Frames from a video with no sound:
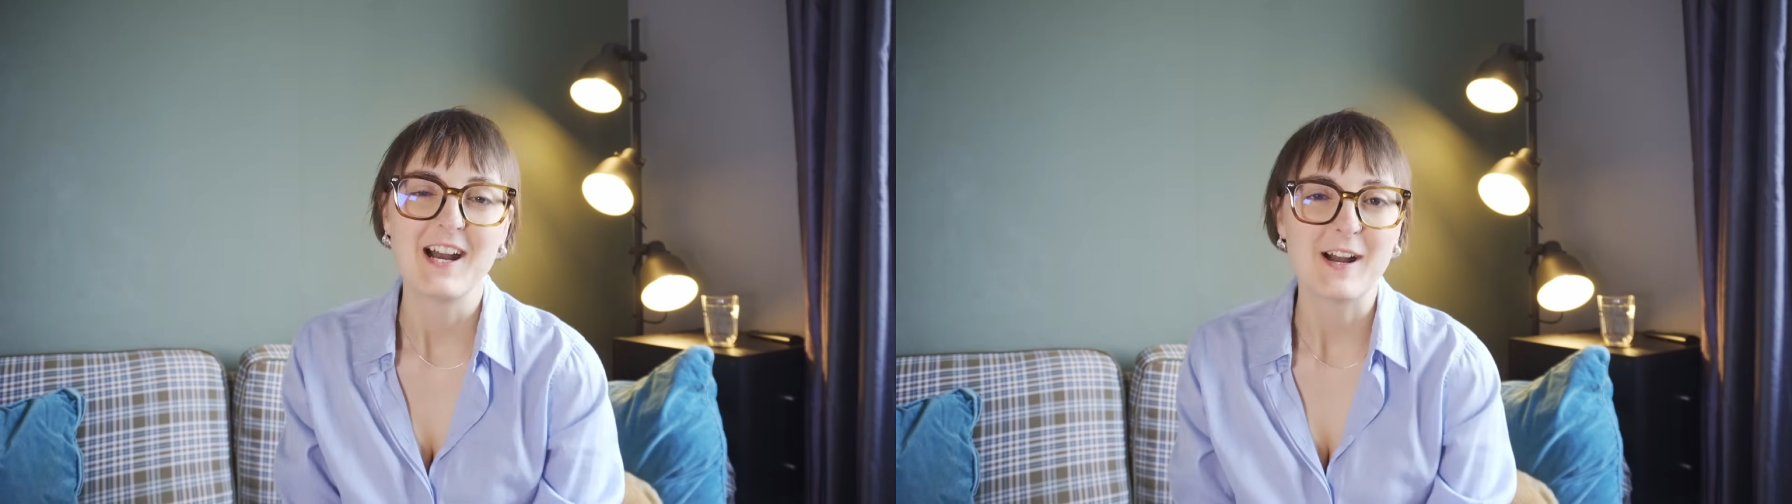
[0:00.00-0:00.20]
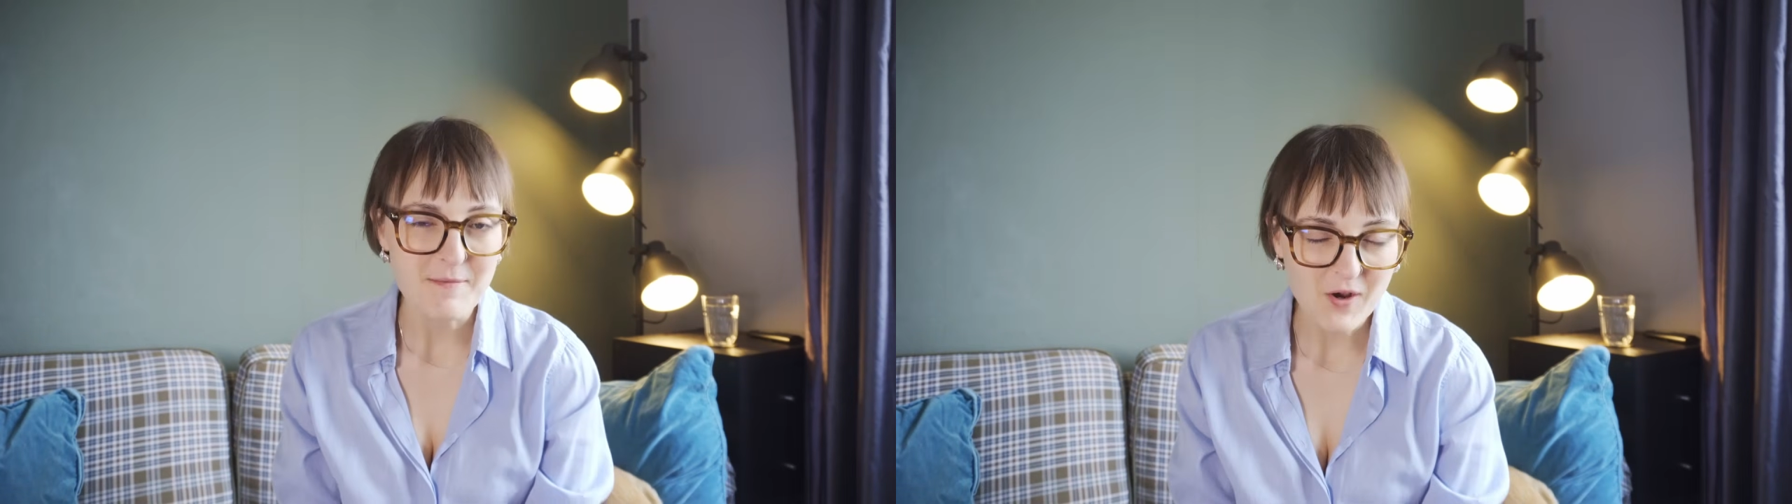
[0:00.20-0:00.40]

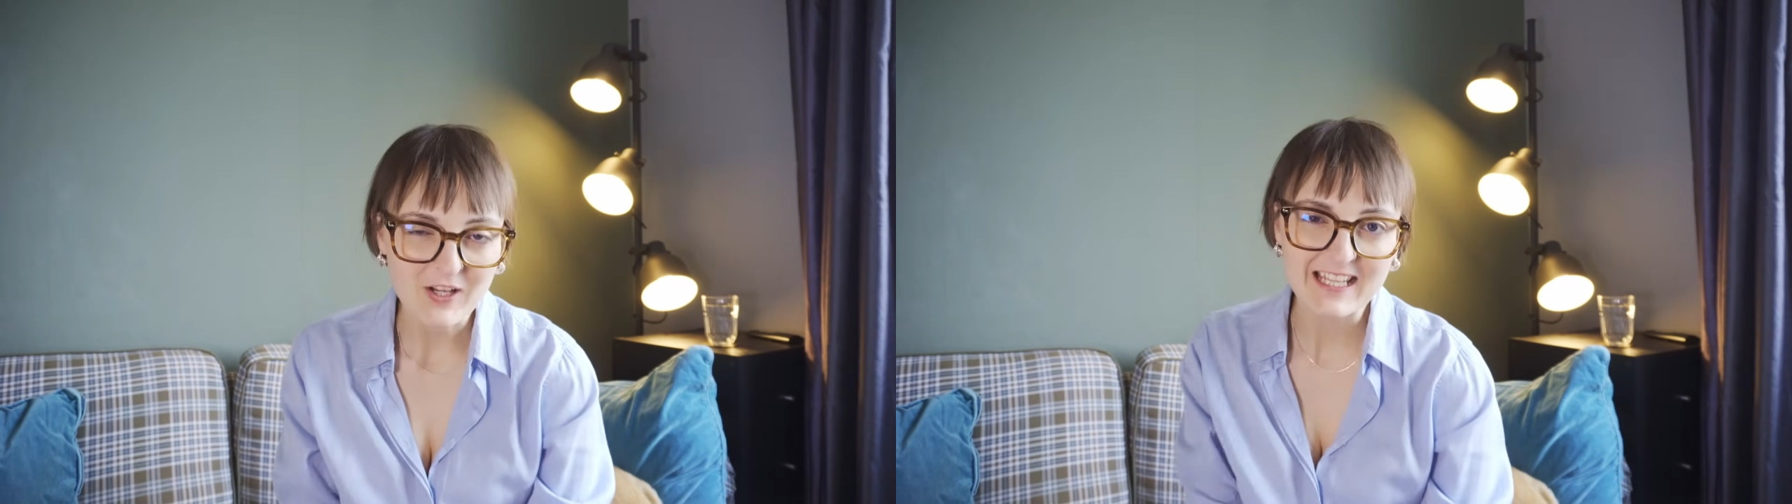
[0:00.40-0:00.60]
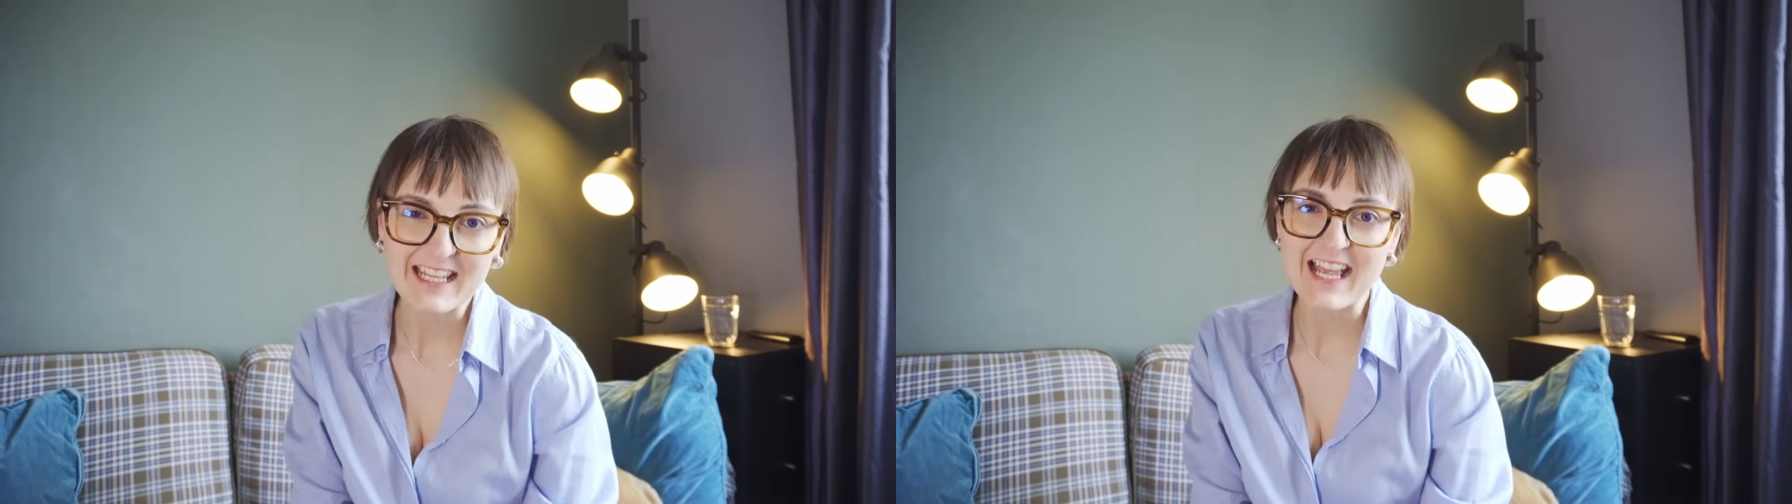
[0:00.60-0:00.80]
I'm
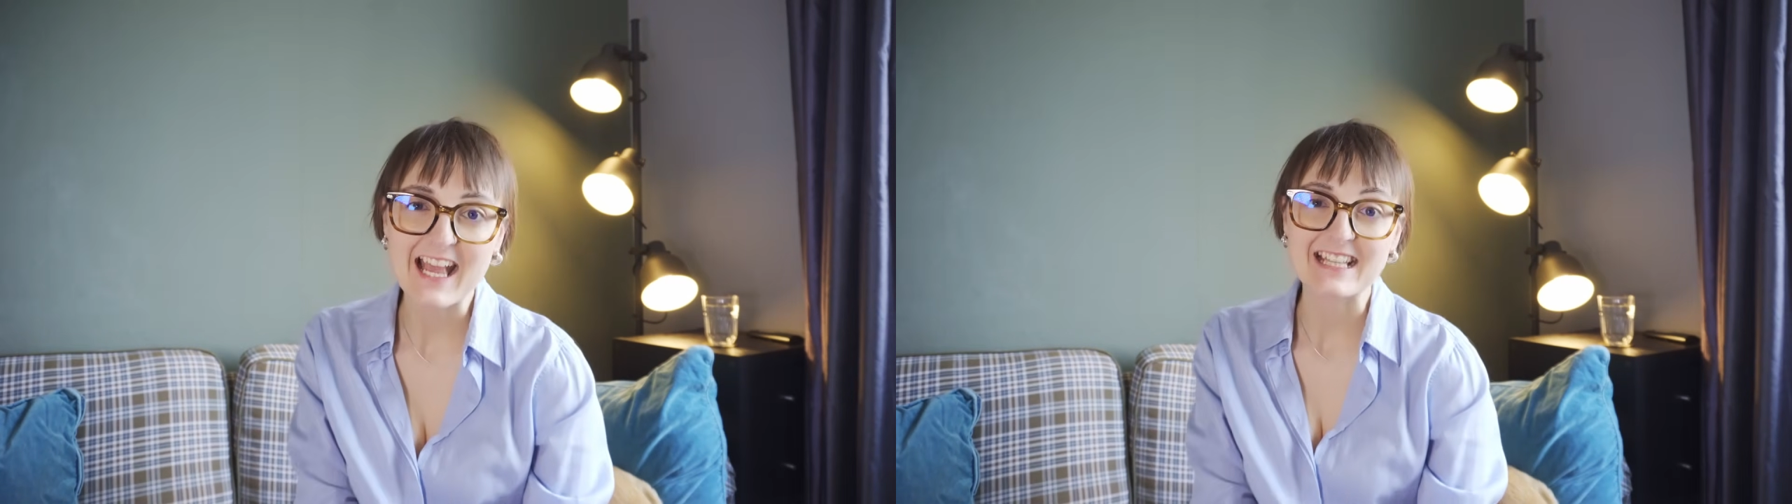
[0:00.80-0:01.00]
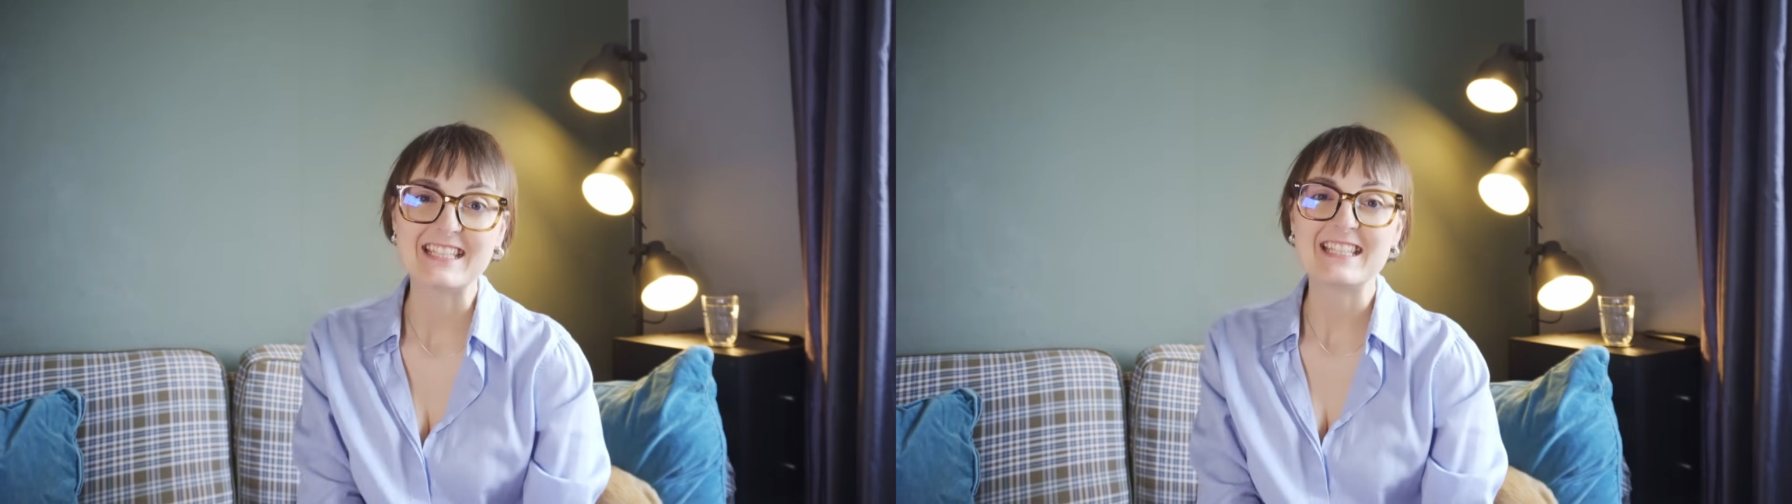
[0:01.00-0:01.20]
Holly
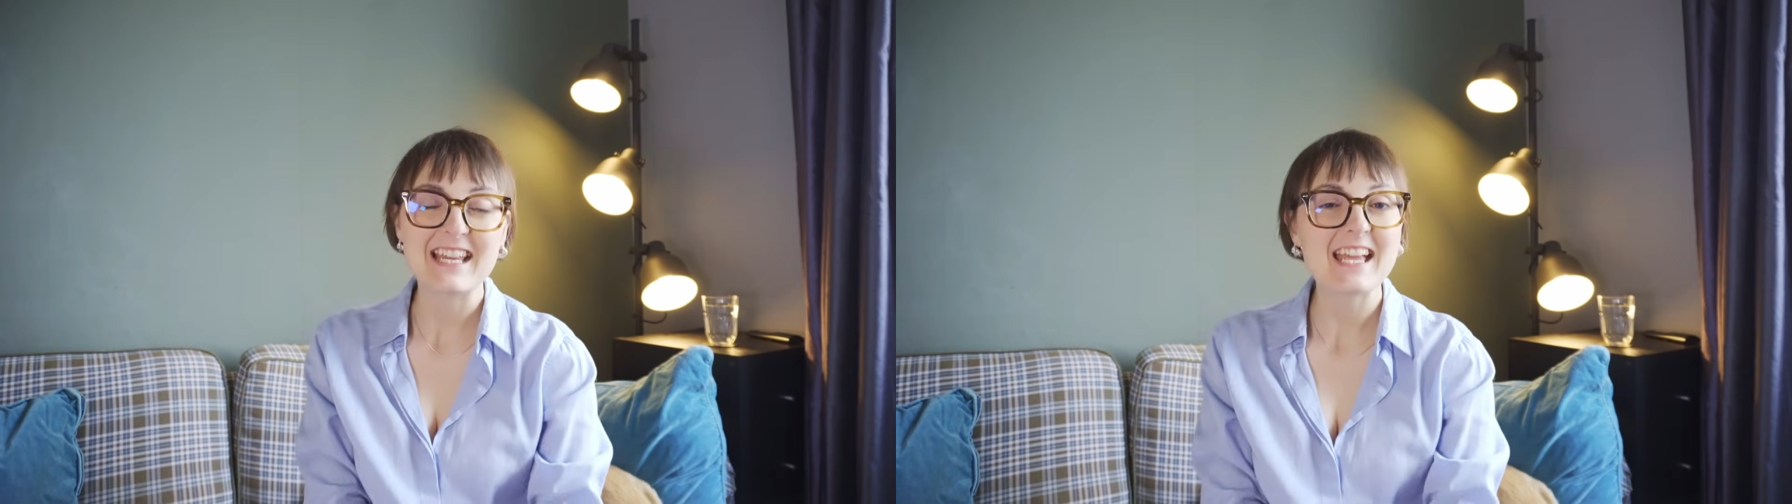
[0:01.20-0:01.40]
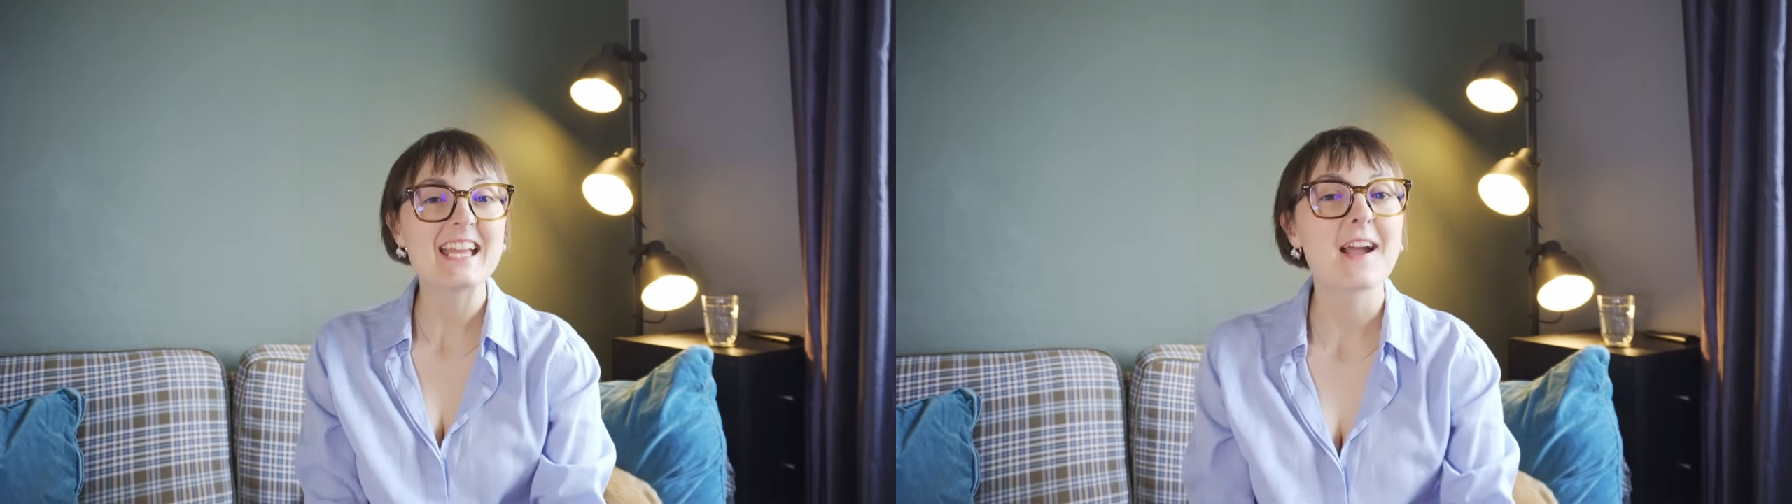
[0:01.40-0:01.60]
and today